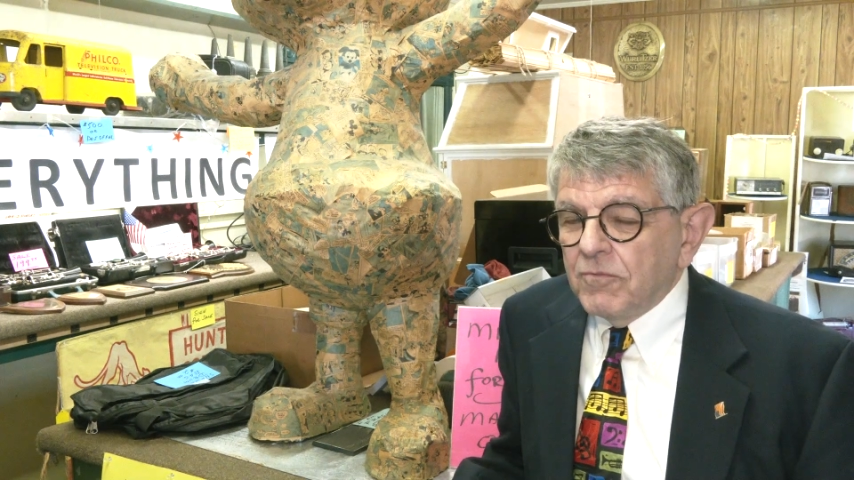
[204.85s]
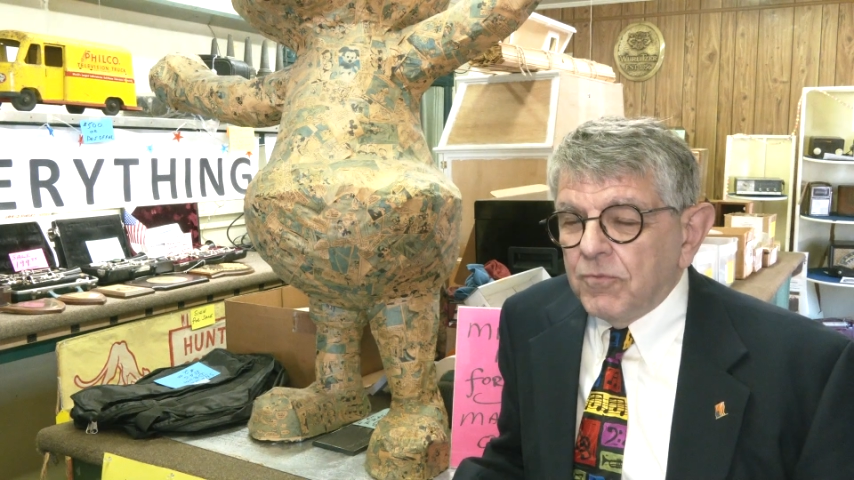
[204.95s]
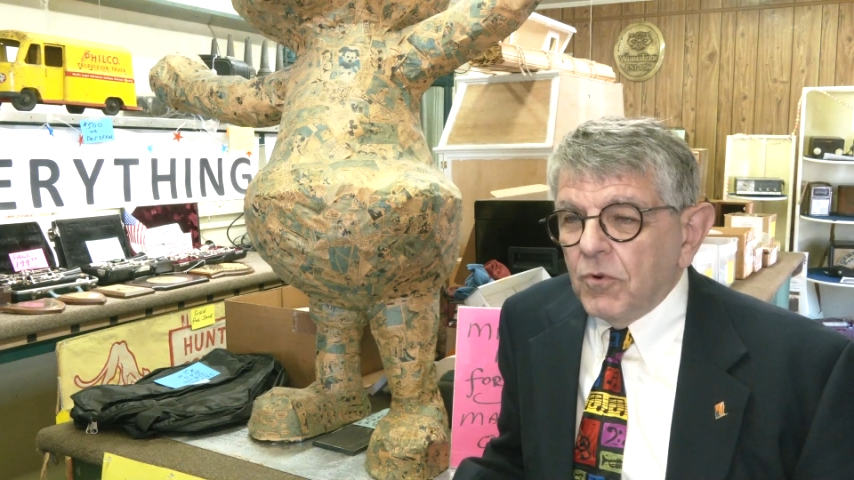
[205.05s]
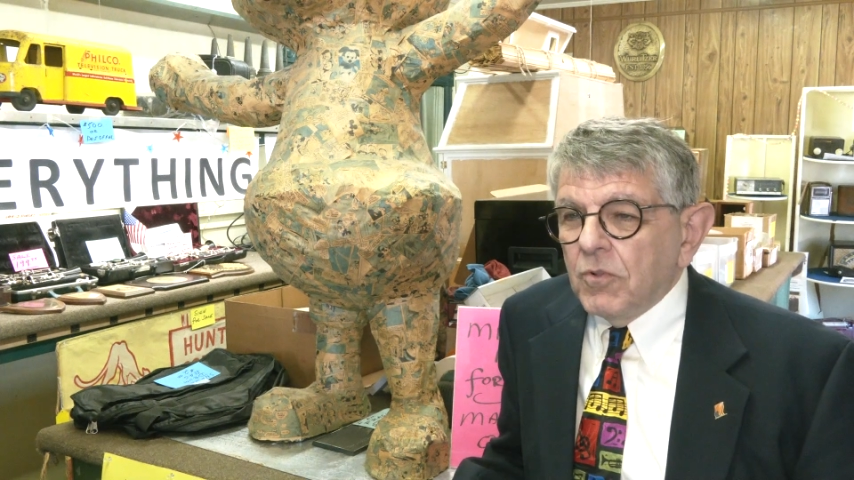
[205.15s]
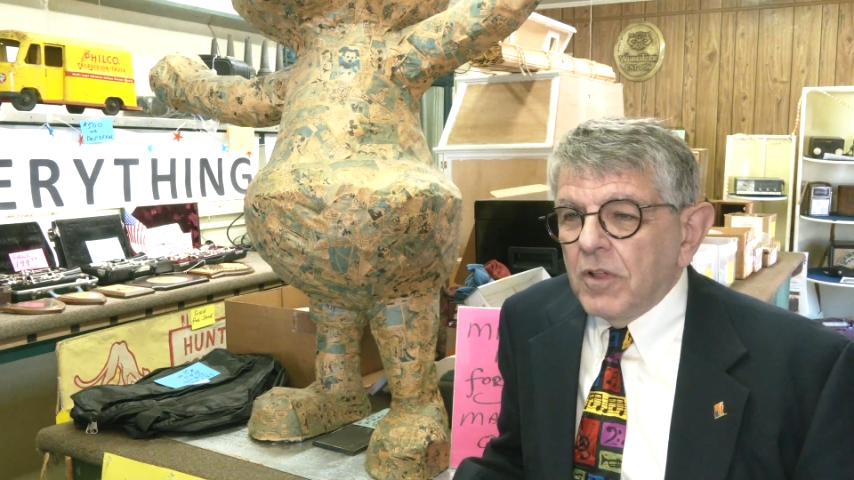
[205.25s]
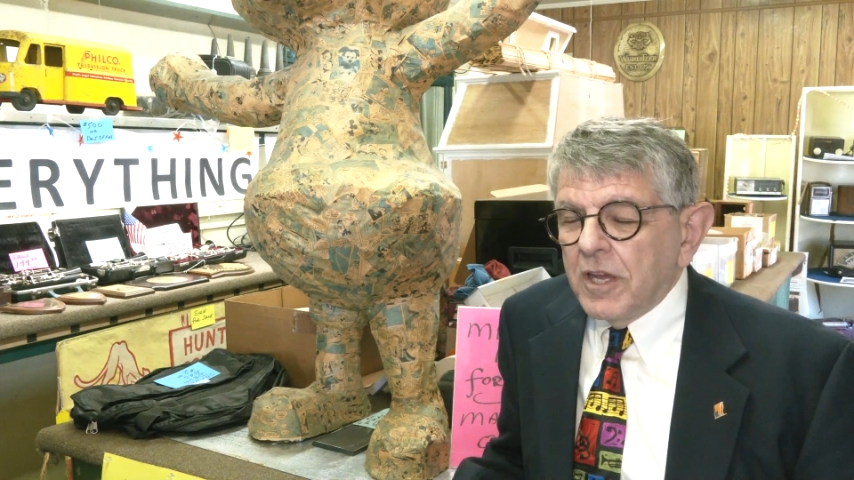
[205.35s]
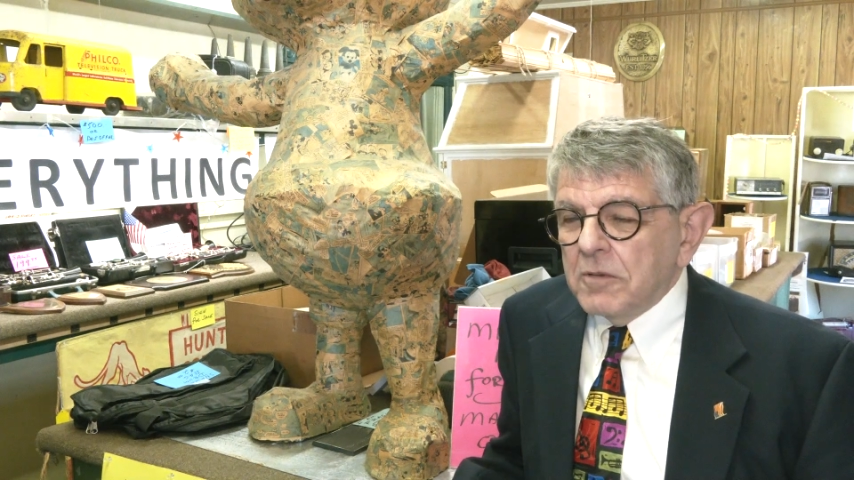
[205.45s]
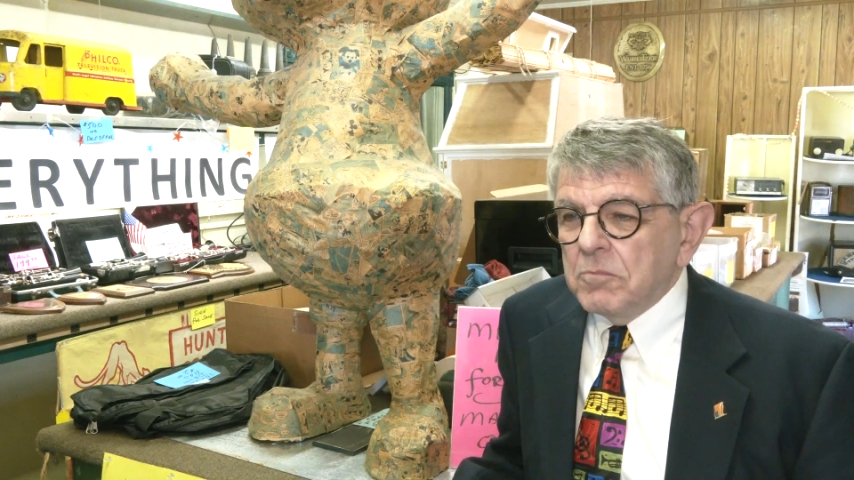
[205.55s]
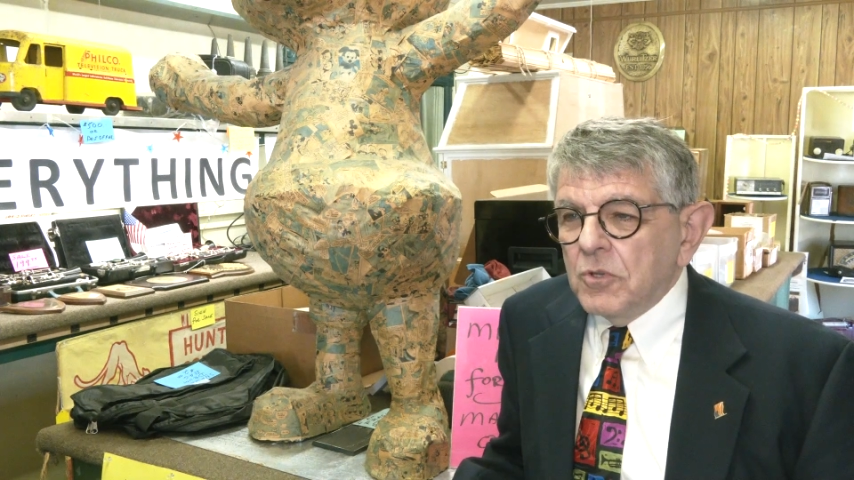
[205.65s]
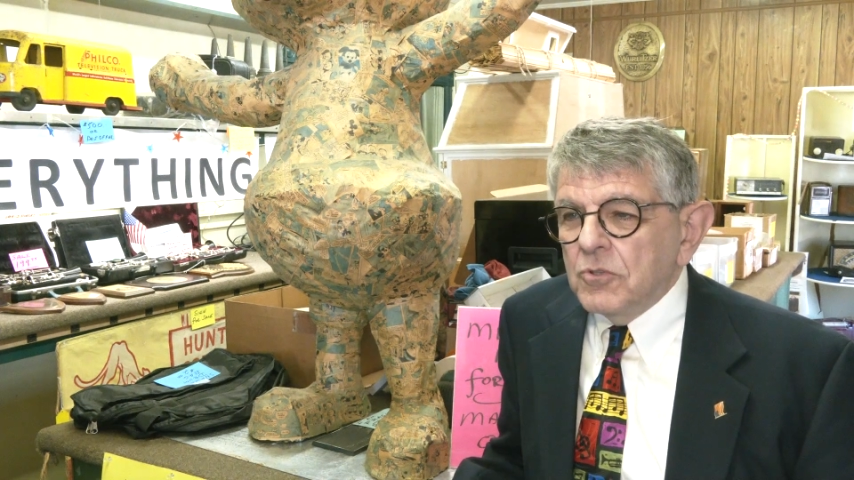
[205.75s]
full
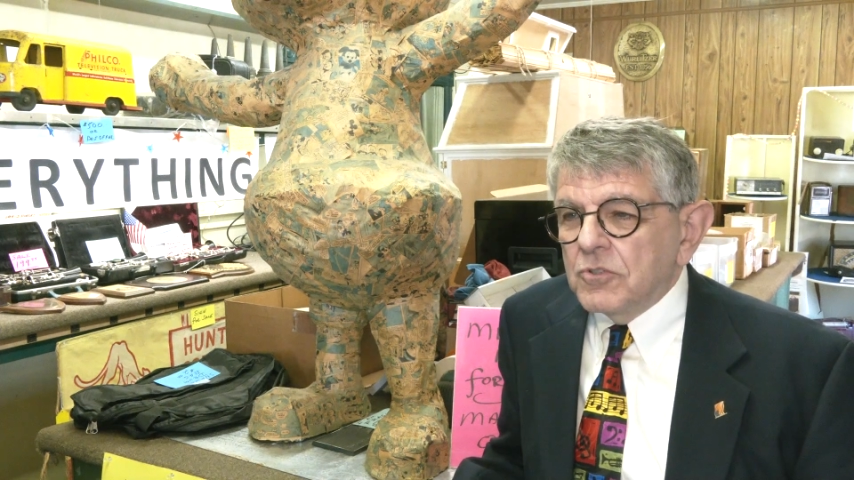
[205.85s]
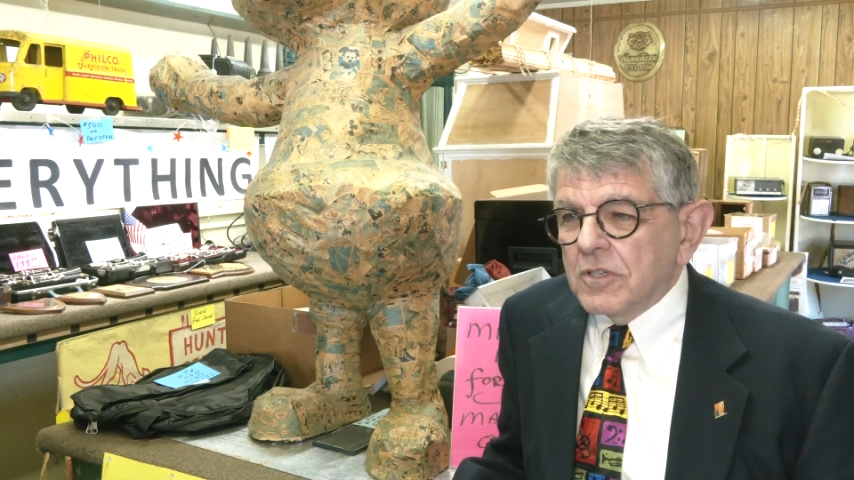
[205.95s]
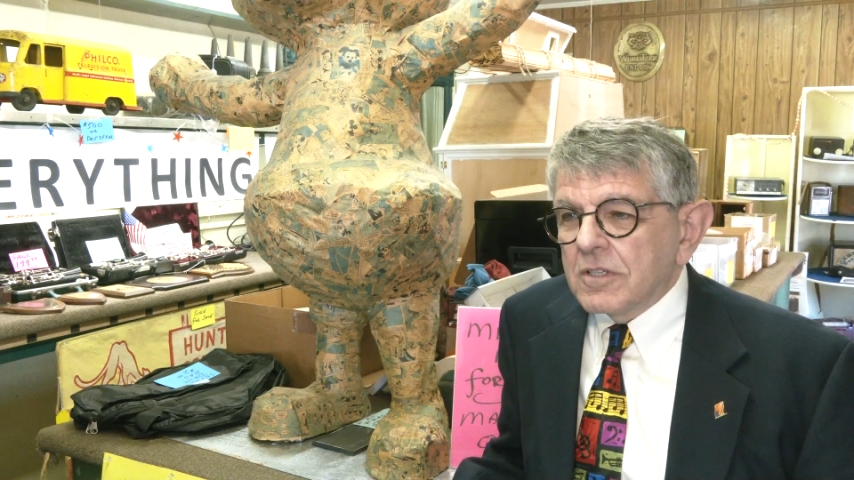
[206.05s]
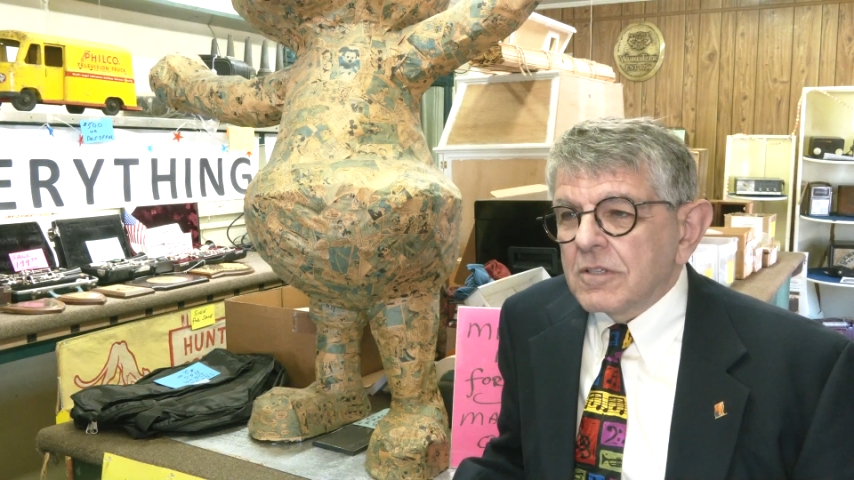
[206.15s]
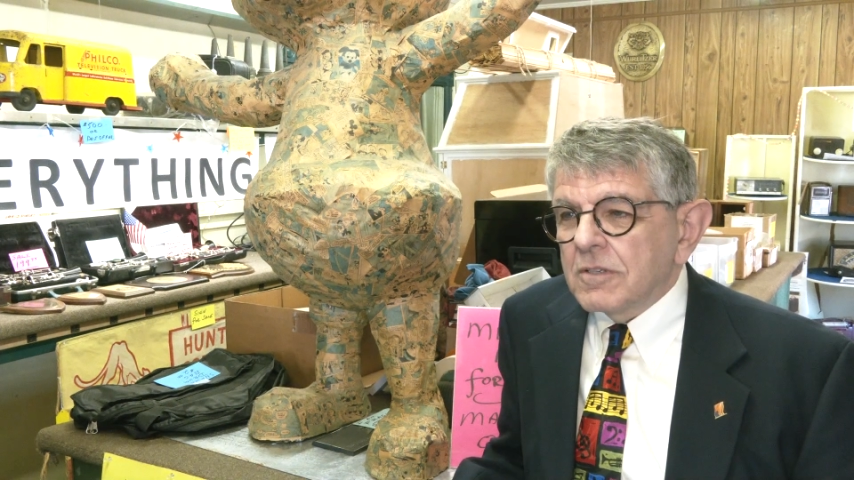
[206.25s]
line music